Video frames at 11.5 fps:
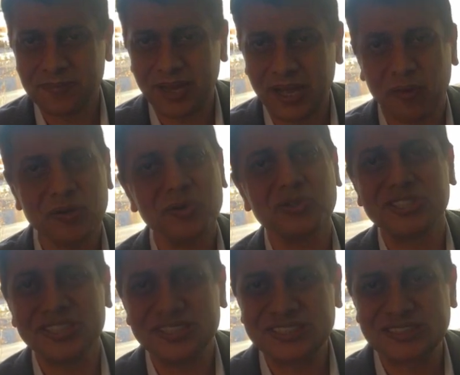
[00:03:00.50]
I want to
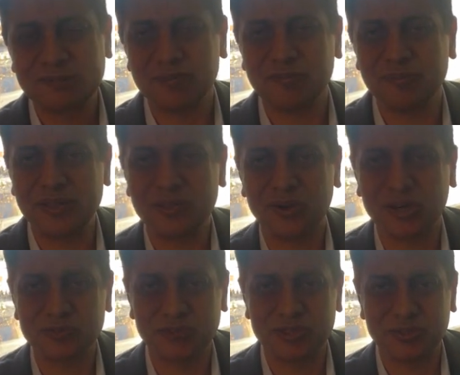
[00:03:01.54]
share some of my
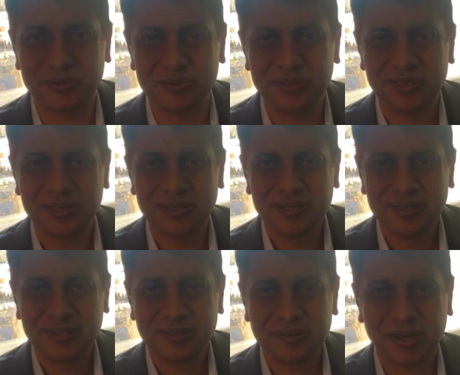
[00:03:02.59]
thoughts with you.
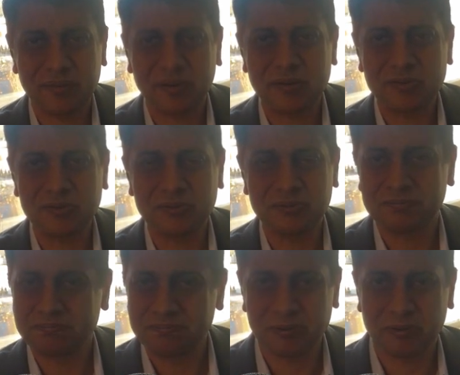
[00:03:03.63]
I want to
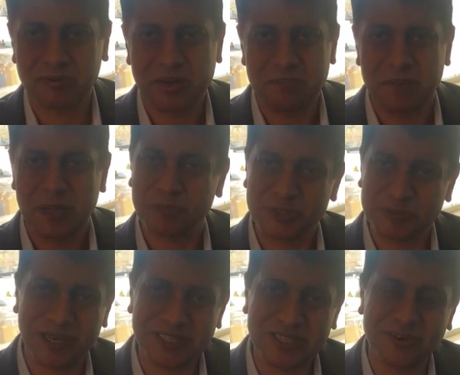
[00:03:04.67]
provide my
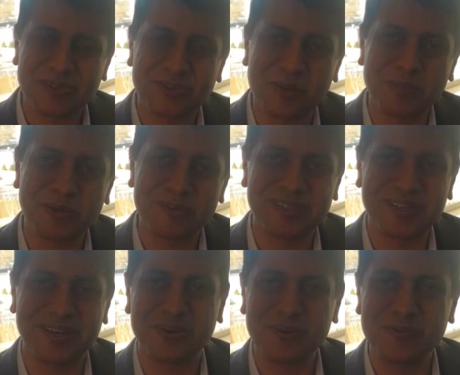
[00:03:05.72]
perspective on top of it,
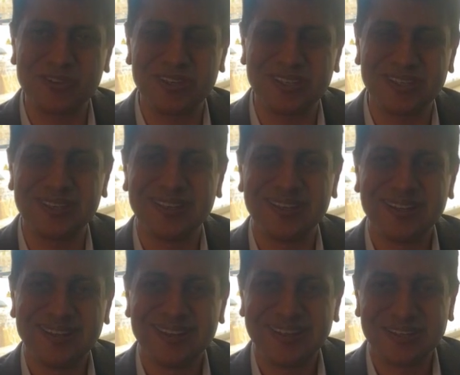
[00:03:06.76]
and hopefully
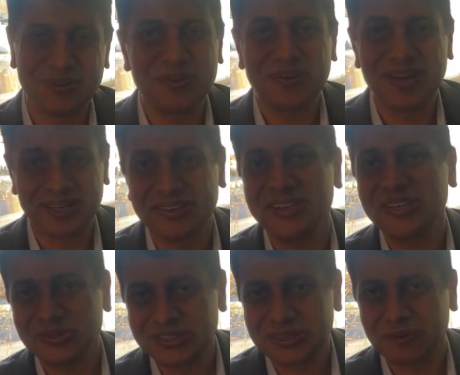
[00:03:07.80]
you will agree to
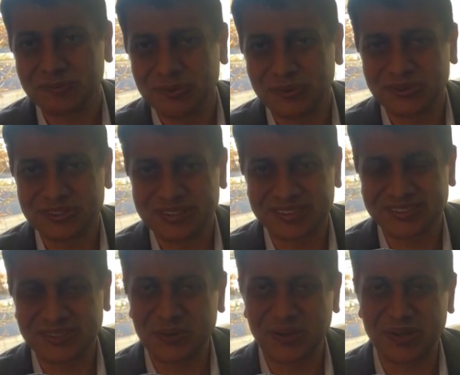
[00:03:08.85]
some of those as
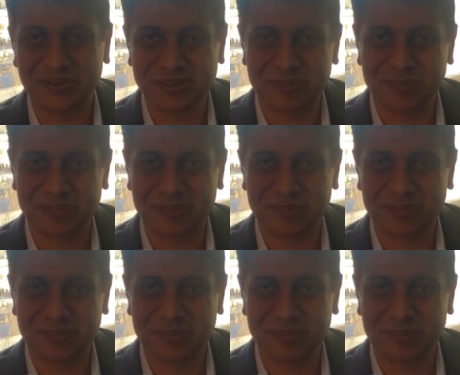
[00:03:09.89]
I go along the